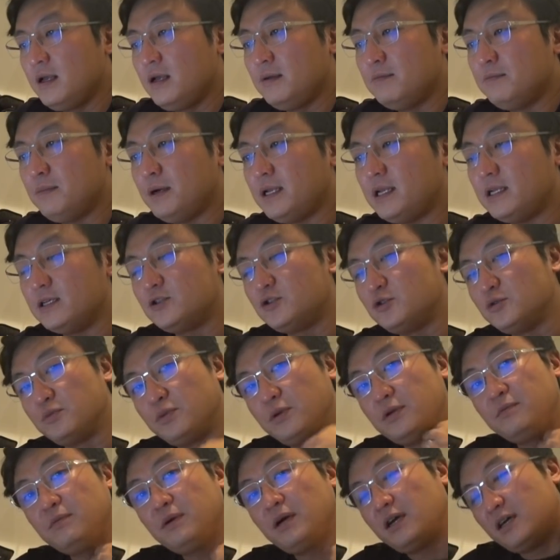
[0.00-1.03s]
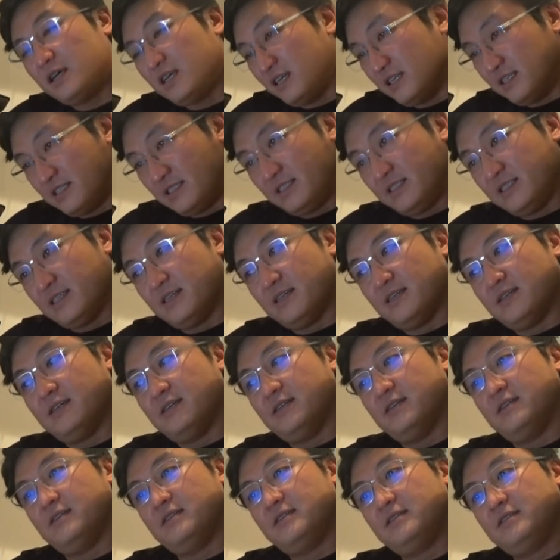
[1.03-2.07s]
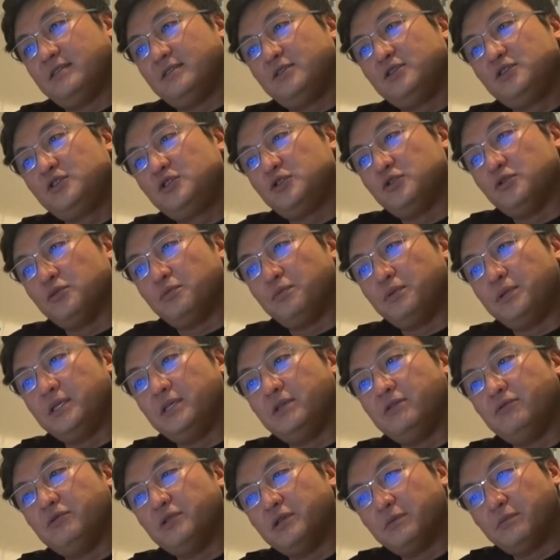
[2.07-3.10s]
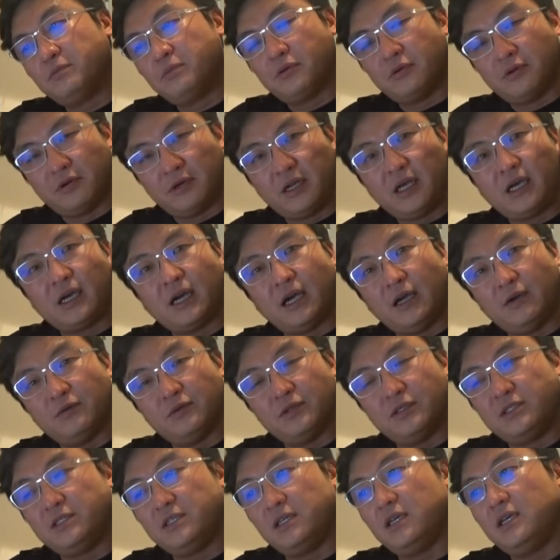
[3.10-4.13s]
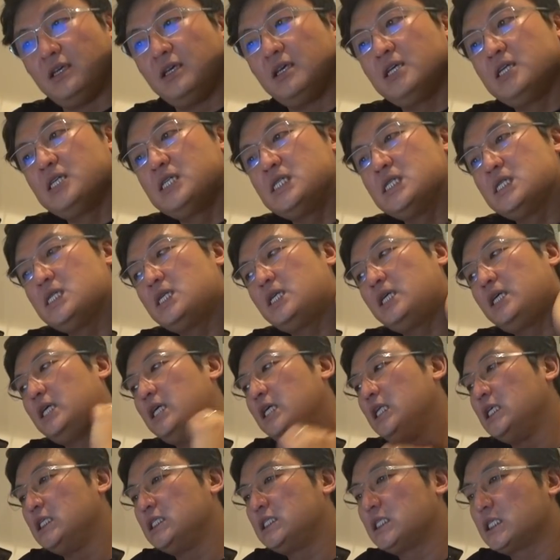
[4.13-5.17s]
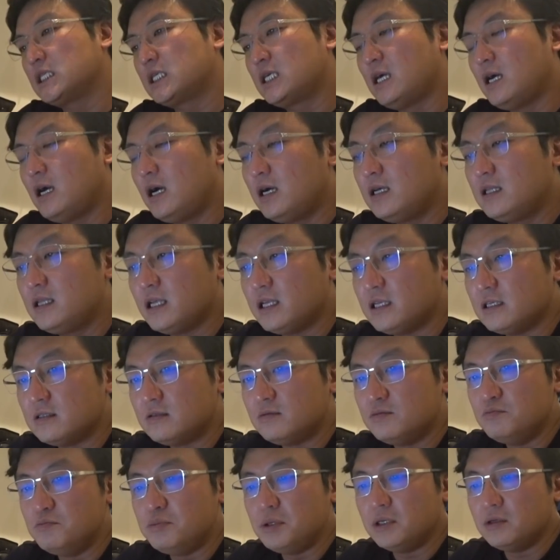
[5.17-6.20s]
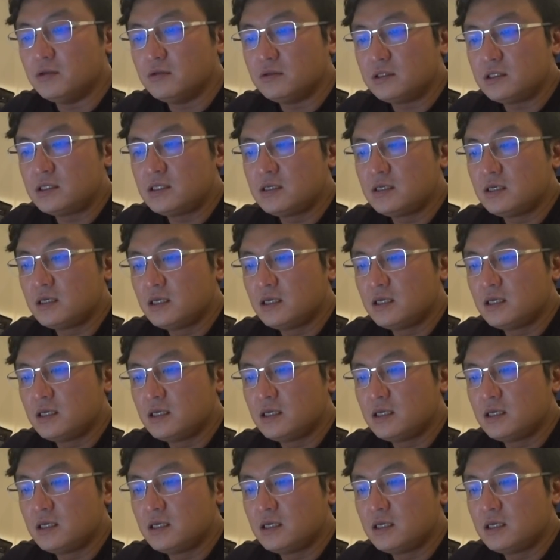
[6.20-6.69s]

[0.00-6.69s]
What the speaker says: But the Suprema is a superior product, I would say. It is a car that is built.